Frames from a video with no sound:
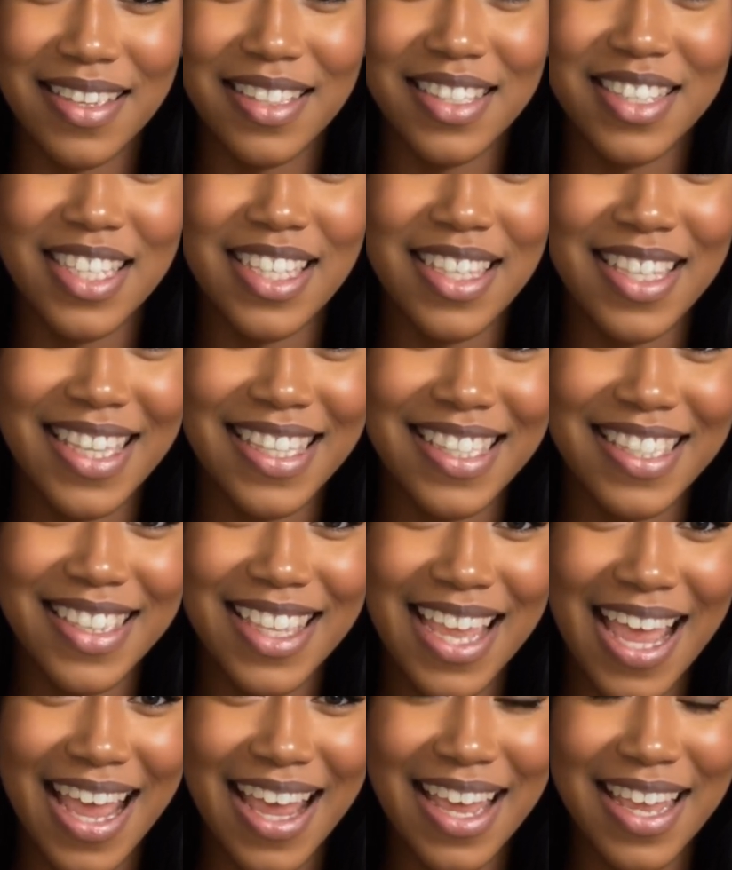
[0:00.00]
To this
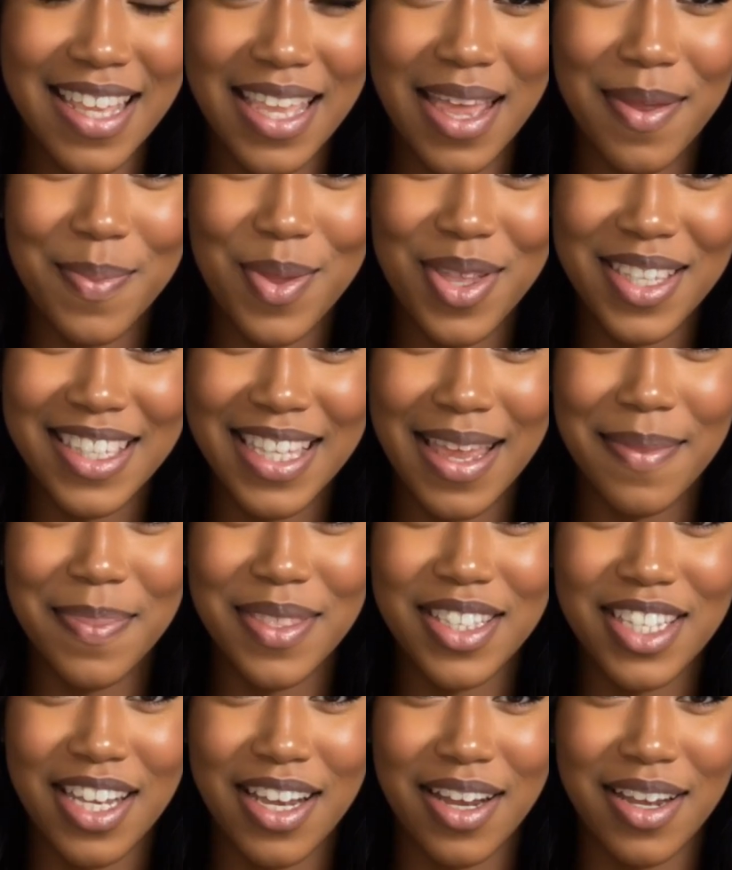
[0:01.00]
day, Glenwood
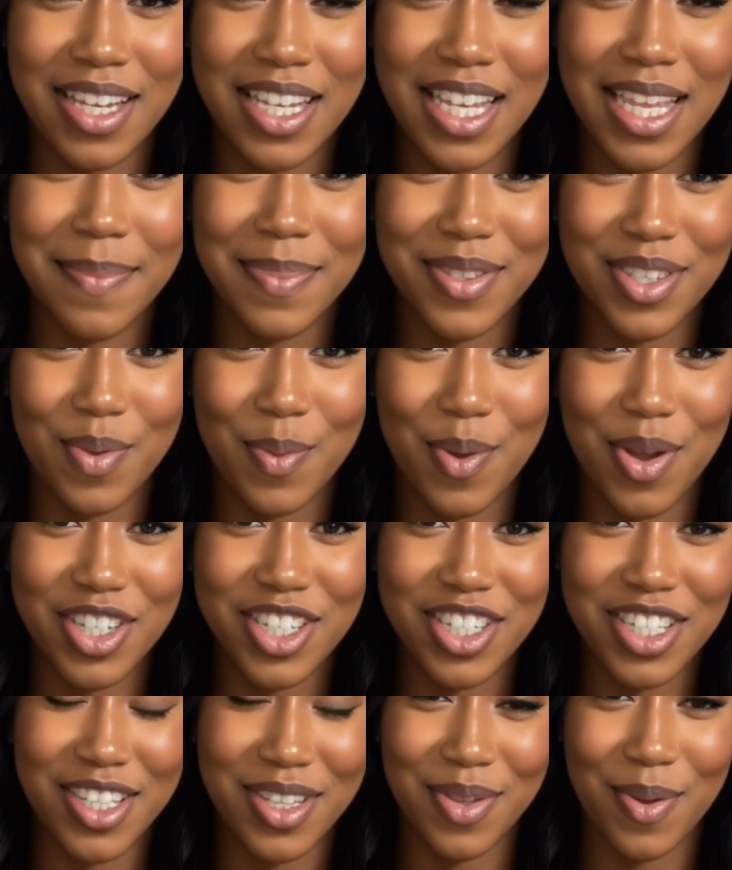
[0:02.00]
Cemetery keeps the
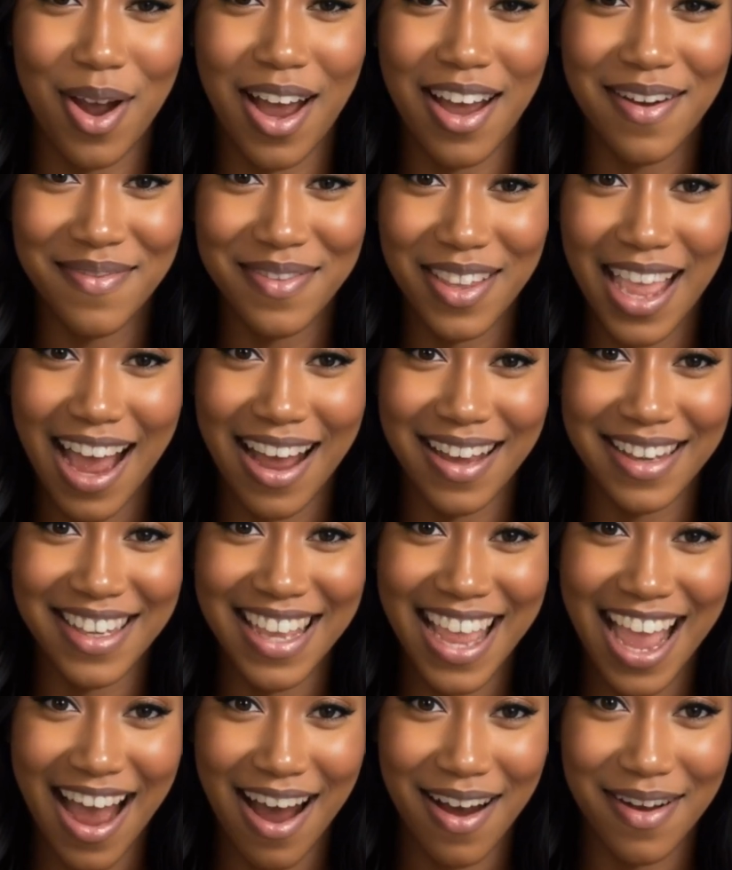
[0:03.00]
witch's grave locked
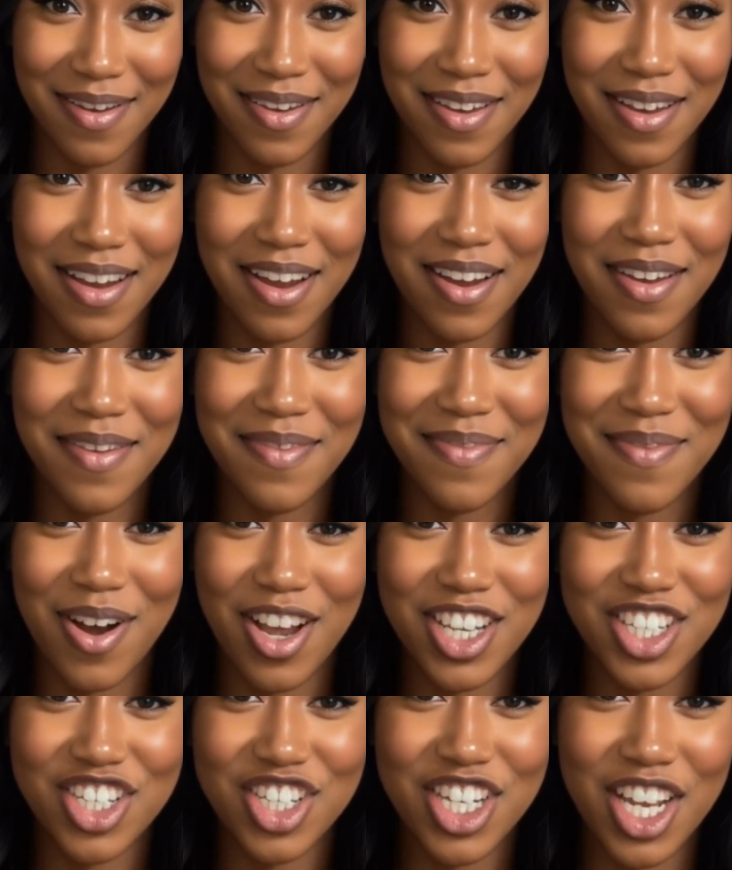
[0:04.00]
down.
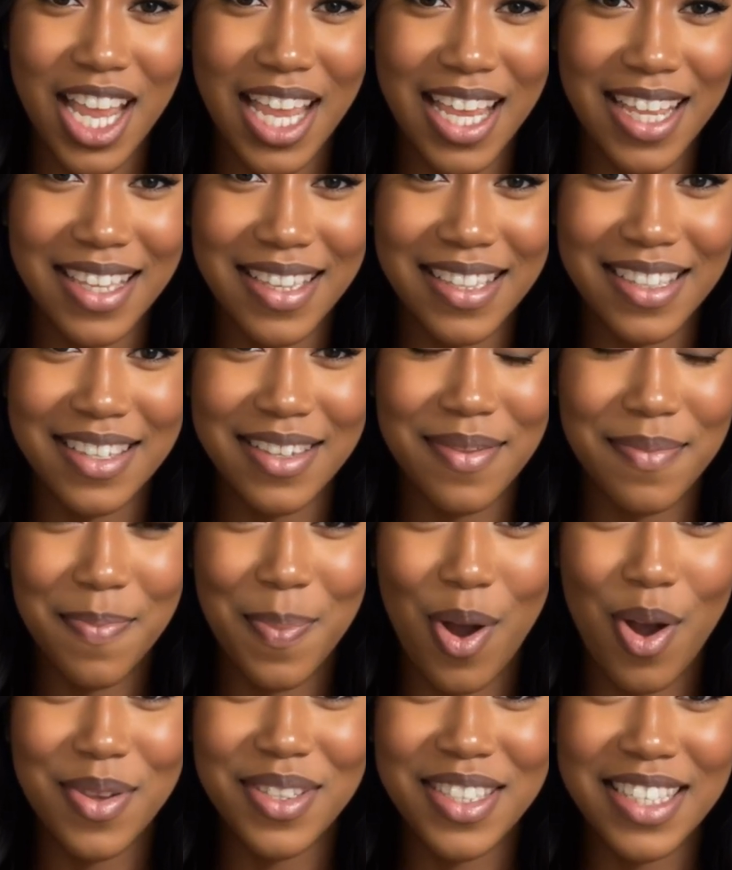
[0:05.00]
Fresh chains,
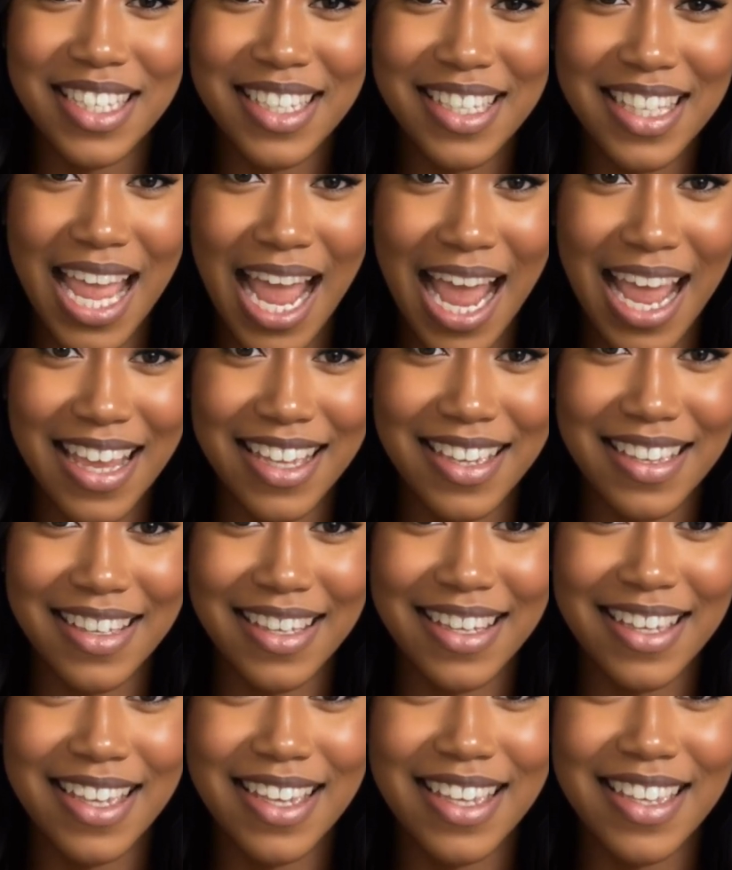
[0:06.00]
bolted tight.
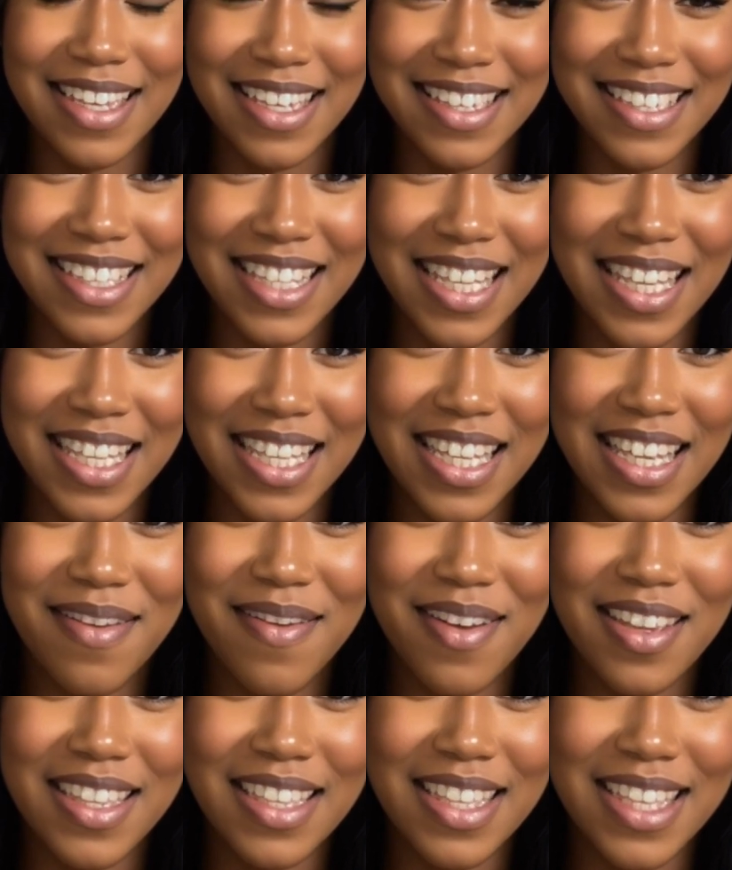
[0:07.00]
The city
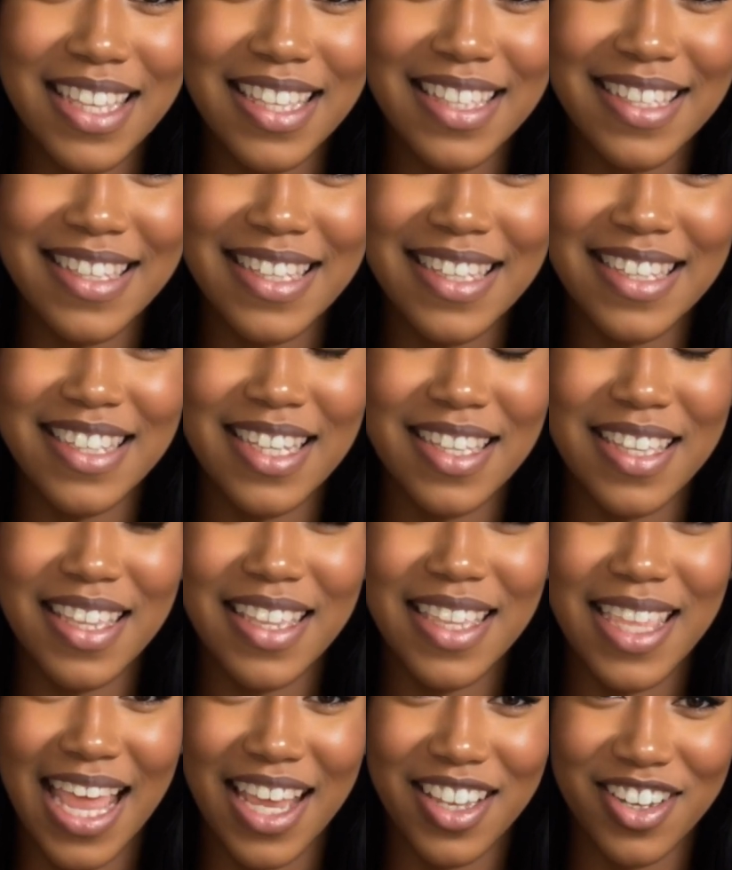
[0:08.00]
even leans into the
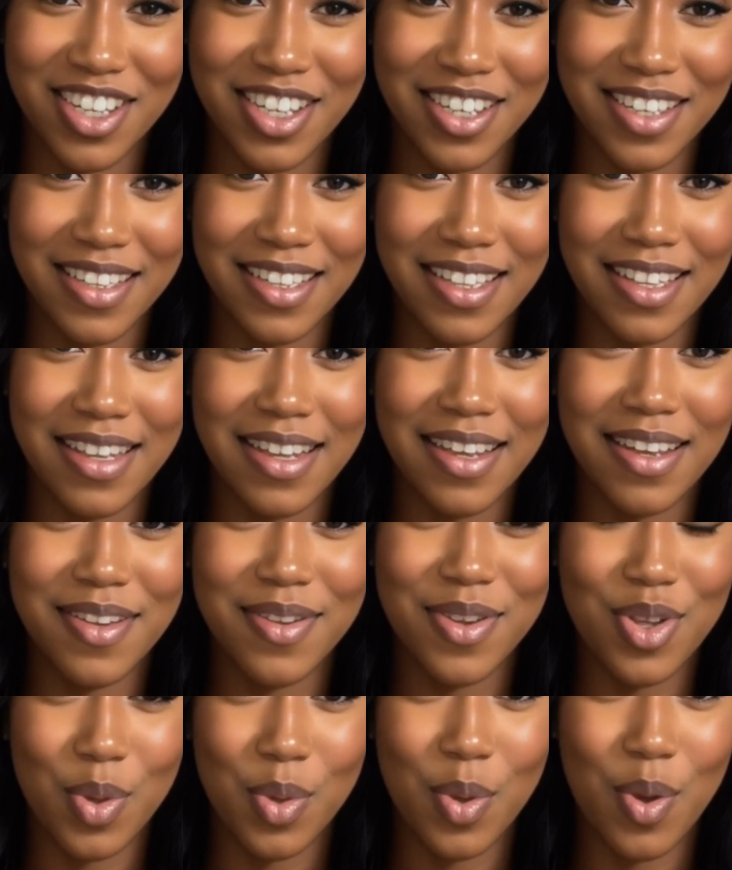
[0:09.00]
legend.
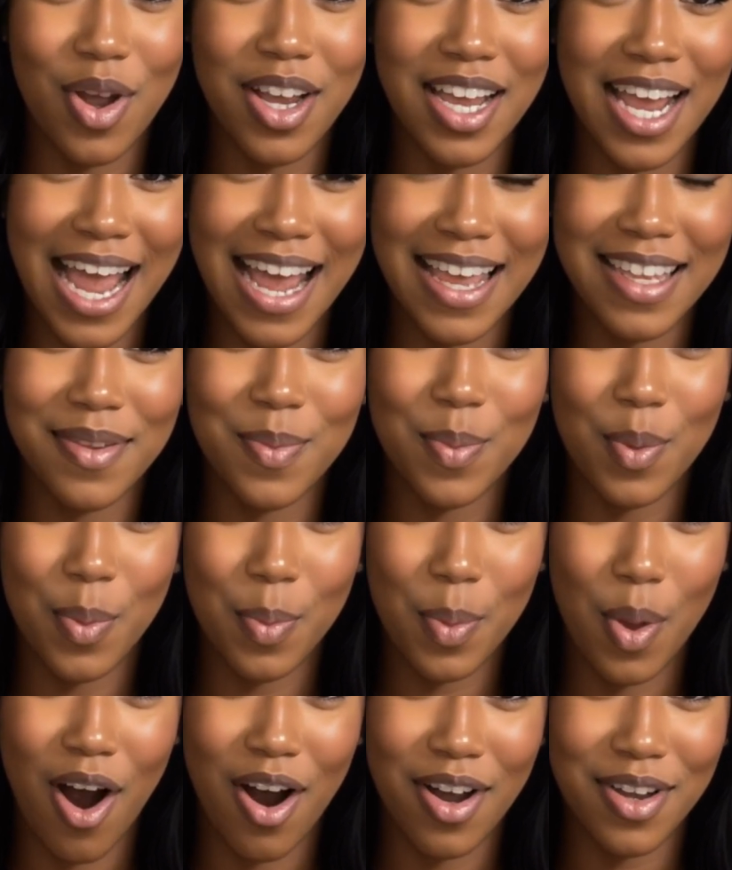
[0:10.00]
Tour guides will
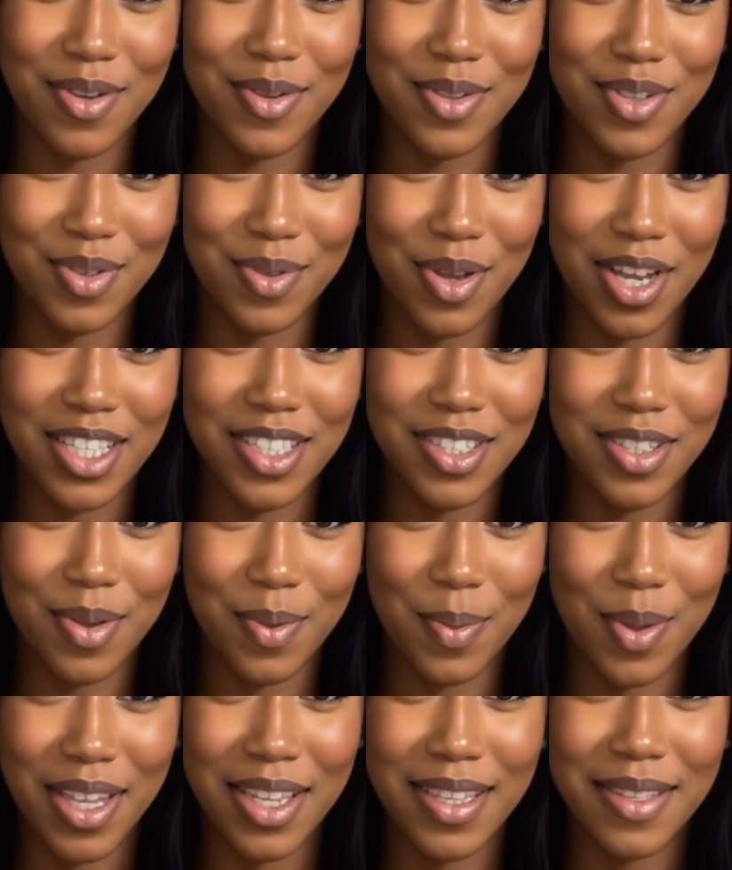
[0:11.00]
walk you straight
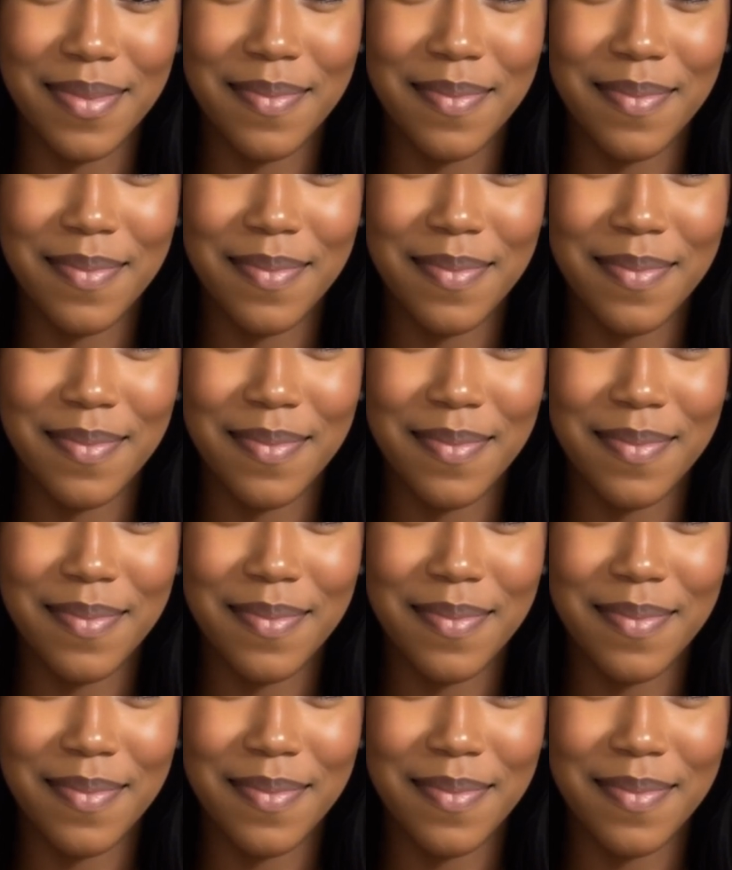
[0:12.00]
to it.